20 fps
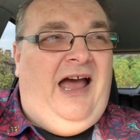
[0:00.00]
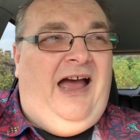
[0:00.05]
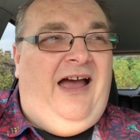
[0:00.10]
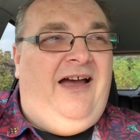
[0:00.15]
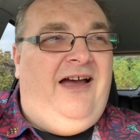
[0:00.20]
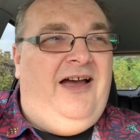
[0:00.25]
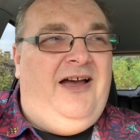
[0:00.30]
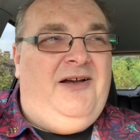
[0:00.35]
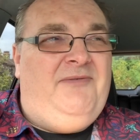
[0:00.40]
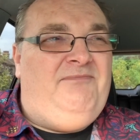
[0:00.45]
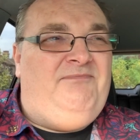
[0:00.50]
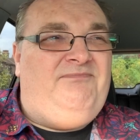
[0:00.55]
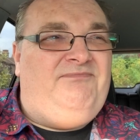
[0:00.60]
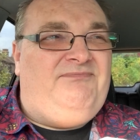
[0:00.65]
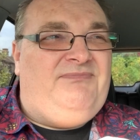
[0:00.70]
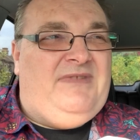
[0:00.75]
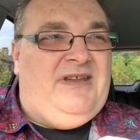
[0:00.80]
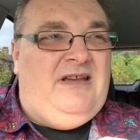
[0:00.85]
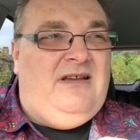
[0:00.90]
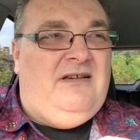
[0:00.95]

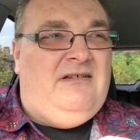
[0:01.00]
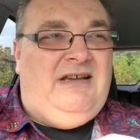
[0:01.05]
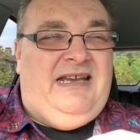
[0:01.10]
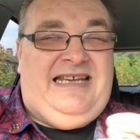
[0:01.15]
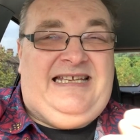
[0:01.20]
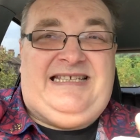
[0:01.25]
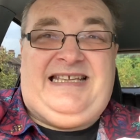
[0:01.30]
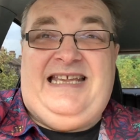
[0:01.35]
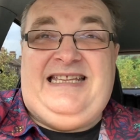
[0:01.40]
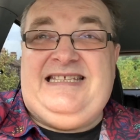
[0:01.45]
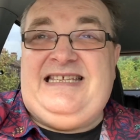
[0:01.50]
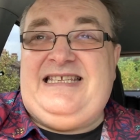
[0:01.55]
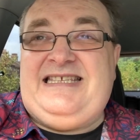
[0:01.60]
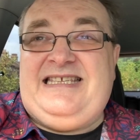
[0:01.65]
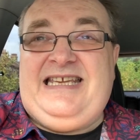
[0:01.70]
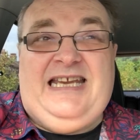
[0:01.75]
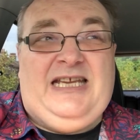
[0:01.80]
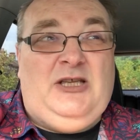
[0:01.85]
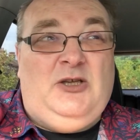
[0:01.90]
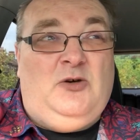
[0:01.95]
Um, it sends a
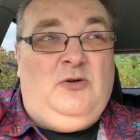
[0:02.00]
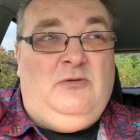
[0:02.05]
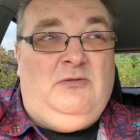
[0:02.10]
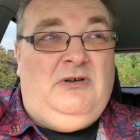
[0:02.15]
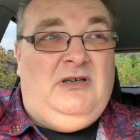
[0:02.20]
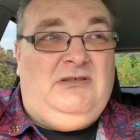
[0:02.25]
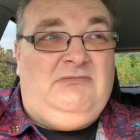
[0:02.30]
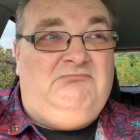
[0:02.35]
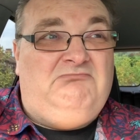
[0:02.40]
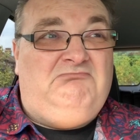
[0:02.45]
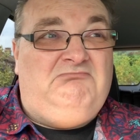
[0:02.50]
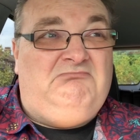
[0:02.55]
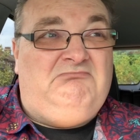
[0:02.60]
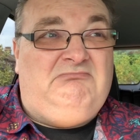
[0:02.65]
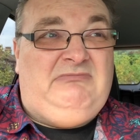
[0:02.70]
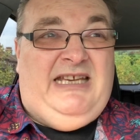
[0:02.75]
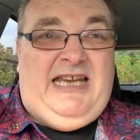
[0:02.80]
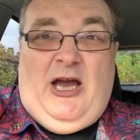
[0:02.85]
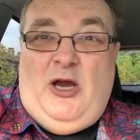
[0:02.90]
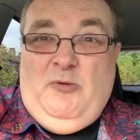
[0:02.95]
signal and
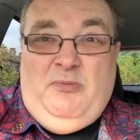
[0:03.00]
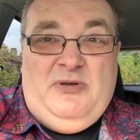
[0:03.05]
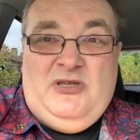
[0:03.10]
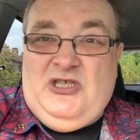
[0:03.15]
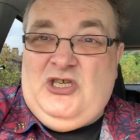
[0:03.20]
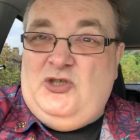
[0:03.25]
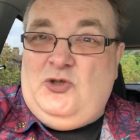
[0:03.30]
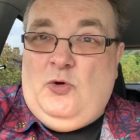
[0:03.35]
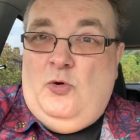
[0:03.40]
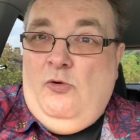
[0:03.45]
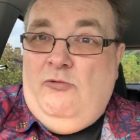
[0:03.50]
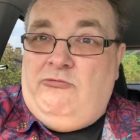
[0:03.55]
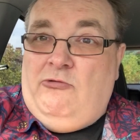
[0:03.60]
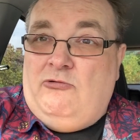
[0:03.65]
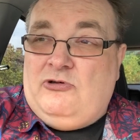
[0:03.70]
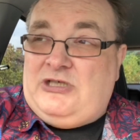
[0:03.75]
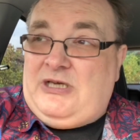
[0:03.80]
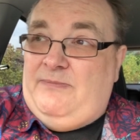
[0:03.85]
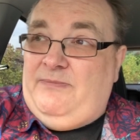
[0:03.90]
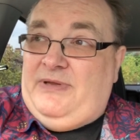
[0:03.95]
it opens a door
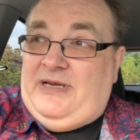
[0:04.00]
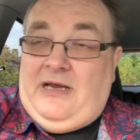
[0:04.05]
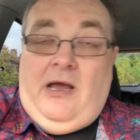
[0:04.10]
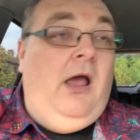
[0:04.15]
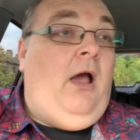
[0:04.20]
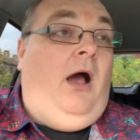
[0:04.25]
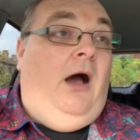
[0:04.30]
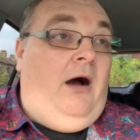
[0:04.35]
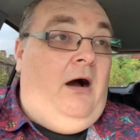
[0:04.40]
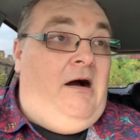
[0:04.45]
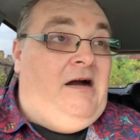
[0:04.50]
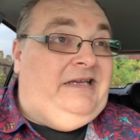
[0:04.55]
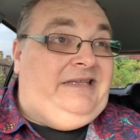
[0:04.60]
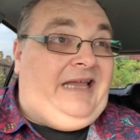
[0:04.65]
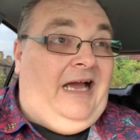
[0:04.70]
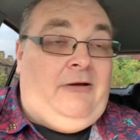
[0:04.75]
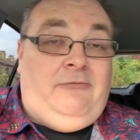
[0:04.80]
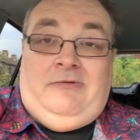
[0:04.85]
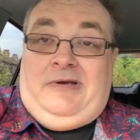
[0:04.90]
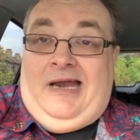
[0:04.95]
or something. I
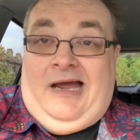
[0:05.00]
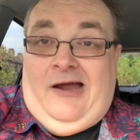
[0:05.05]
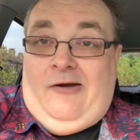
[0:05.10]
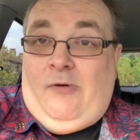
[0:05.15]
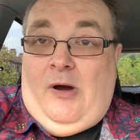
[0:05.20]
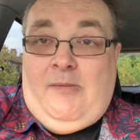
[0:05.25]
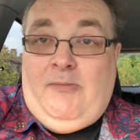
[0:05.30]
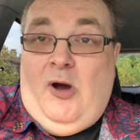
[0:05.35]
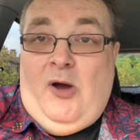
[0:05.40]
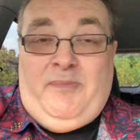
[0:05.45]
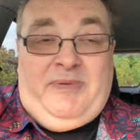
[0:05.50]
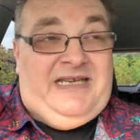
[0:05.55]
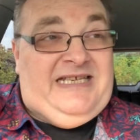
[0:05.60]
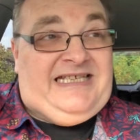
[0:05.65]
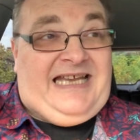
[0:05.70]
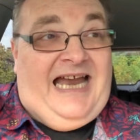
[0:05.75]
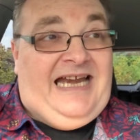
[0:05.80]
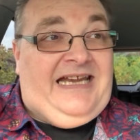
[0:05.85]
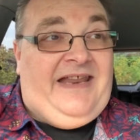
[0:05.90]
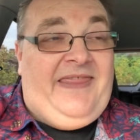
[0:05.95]
don't know. I might be
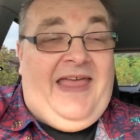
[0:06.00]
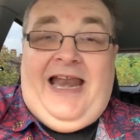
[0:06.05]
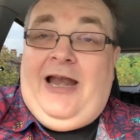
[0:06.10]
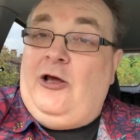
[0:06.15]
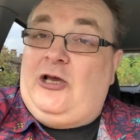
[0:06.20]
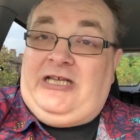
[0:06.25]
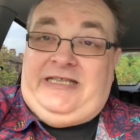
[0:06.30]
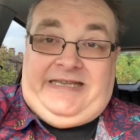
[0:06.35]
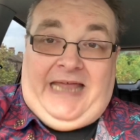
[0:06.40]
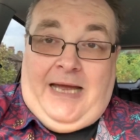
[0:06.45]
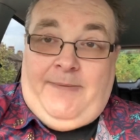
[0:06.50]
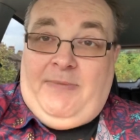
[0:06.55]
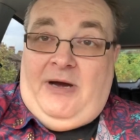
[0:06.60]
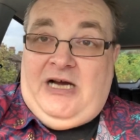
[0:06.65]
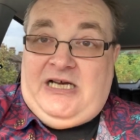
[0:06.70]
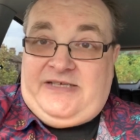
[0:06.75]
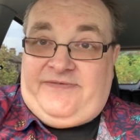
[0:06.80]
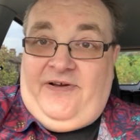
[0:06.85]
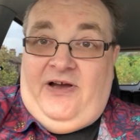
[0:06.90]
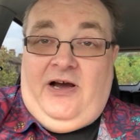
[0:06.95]
standing there like a
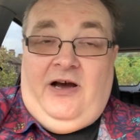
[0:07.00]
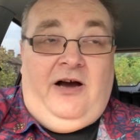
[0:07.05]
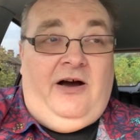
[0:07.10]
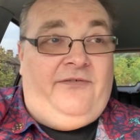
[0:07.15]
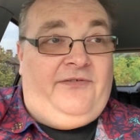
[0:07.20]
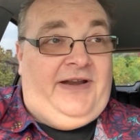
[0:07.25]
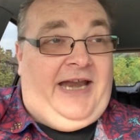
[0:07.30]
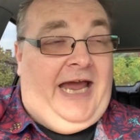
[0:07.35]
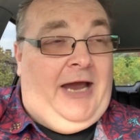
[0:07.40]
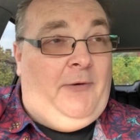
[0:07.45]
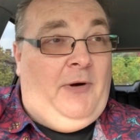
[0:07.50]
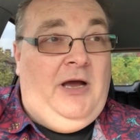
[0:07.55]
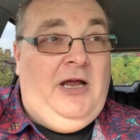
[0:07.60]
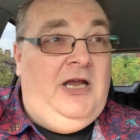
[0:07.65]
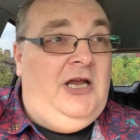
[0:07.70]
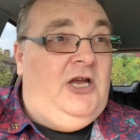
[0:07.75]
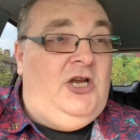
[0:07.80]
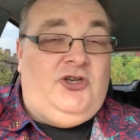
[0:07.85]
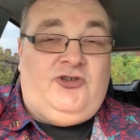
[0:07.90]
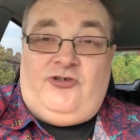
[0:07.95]
dumbass for half an hour
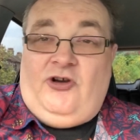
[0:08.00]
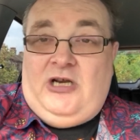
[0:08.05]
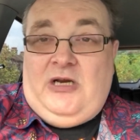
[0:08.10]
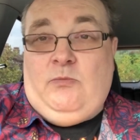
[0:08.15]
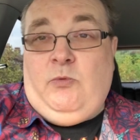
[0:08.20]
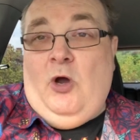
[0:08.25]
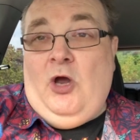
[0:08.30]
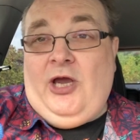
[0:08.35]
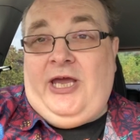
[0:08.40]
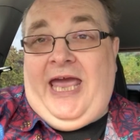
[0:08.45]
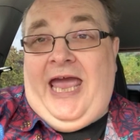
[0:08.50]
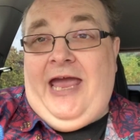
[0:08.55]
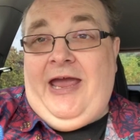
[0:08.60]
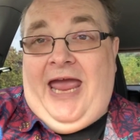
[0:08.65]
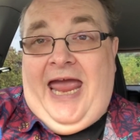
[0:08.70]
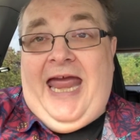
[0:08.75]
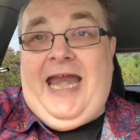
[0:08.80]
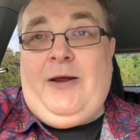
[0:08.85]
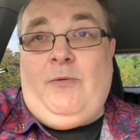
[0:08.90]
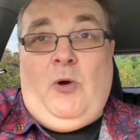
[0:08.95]
trying to work out
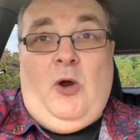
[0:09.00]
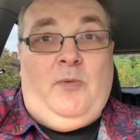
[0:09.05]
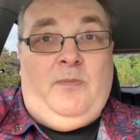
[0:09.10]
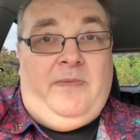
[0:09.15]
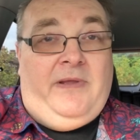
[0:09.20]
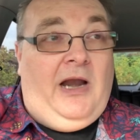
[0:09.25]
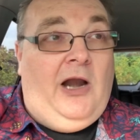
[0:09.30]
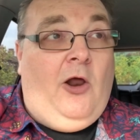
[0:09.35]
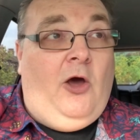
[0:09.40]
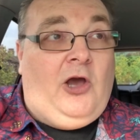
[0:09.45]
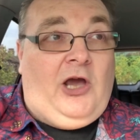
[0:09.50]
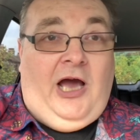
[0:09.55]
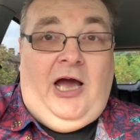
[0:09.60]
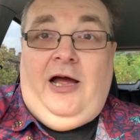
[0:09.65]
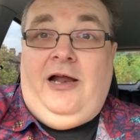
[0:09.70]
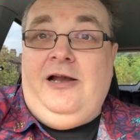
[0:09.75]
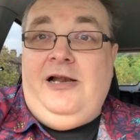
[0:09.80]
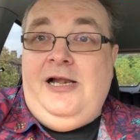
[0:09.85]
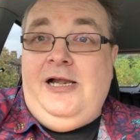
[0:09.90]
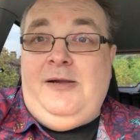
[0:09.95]
how to open the
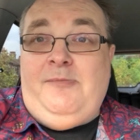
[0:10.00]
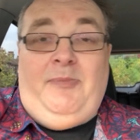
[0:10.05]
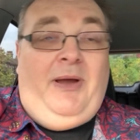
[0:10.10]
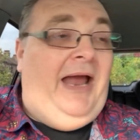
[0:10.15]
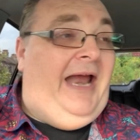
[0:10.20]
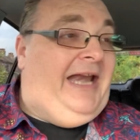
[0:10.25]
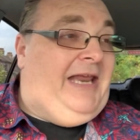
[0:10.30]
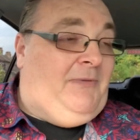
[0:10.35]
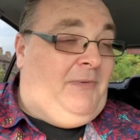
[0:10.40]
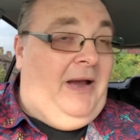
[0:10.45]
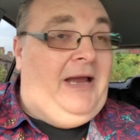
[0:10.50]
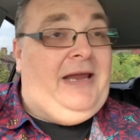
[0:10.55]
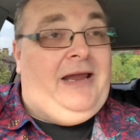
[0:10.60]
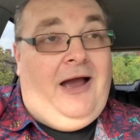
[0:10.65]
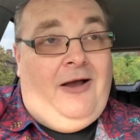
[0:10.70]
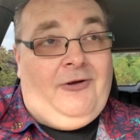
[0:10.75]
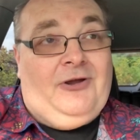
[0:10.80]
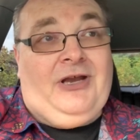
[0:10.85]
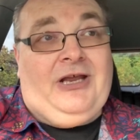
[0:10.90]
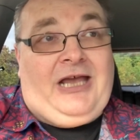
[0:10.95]
locker. But anyway,
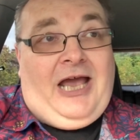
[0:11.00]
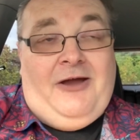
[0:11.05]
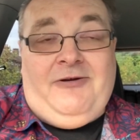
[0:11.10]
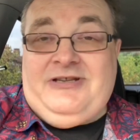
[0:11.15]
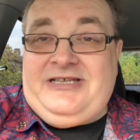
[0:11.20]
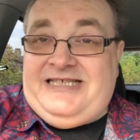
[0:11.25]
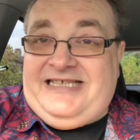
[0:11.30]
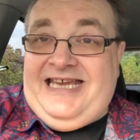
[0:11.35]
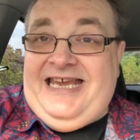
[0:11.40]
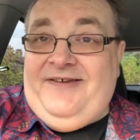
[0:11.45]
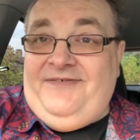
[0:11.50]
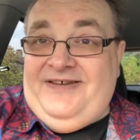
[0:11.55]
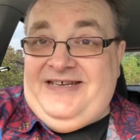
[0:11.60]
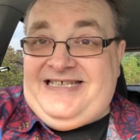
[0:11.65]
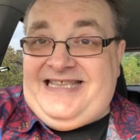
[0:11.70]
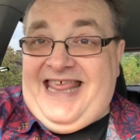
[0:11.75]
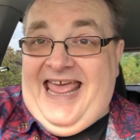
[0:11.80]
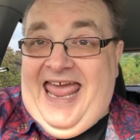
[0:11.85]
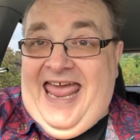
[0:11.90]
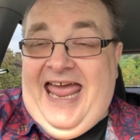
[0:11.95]
I'm going to go and see if
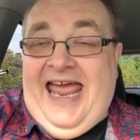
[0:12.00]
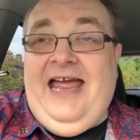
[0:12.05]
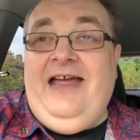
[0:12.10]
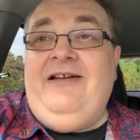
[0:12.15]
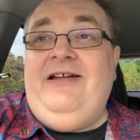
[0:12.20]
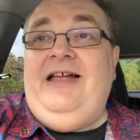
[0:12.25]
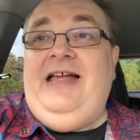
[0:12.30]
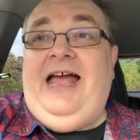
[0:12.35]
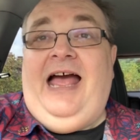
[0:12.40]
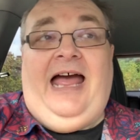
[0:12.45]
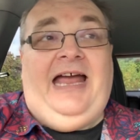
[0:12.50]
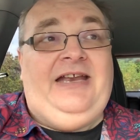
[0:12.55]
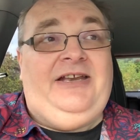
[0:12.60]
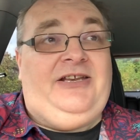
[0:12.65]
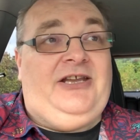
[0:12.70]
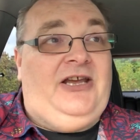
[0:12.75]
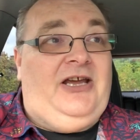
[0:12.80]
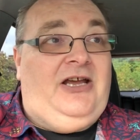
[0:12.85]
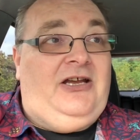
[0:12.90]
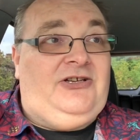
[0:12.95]
it's there and
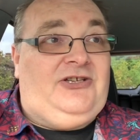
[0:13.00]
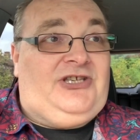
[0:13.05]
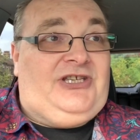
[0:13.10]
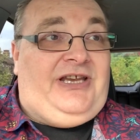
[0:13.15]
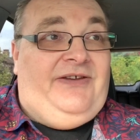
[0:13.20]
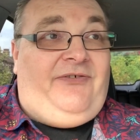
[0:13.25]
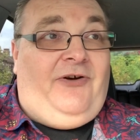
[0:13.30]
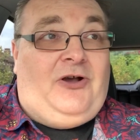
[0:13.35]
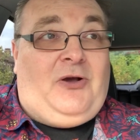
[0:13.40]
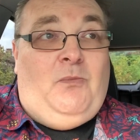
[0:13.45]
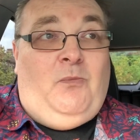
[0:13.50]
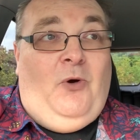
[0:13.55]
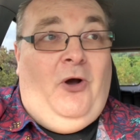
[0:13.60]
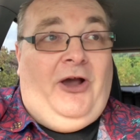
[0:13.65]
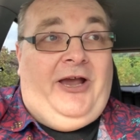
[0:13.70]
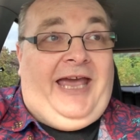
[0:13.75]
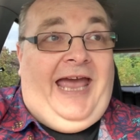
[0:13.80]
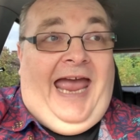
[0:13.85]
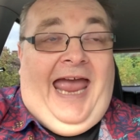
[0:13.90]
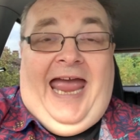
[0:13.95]
uh, see if I can
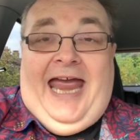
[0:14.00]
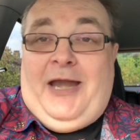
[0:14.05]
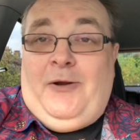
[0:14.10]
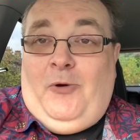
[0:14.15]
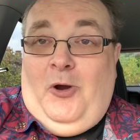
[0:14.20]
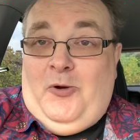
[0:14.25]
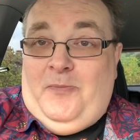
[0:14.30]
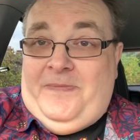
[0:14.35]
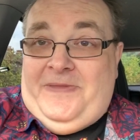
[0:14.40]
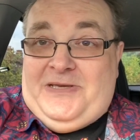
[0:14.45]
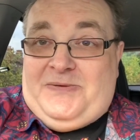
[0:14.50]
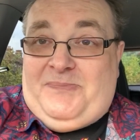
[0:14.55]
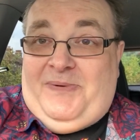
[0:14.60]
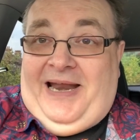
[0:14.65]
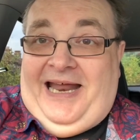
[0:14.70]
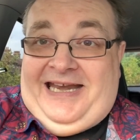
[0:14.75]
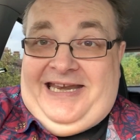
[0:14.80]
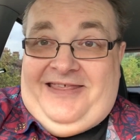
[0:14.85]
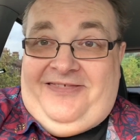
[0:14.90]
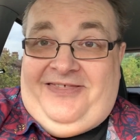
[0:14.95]
work out how to open this
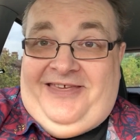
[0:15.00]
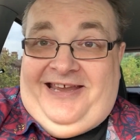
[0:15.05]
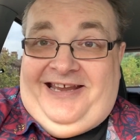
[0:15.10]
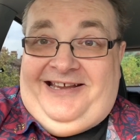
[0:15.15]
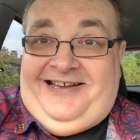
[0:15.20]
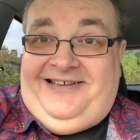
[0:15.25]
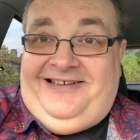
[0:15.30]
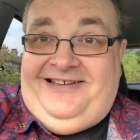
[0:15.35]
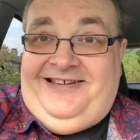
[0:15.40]
bloody thing.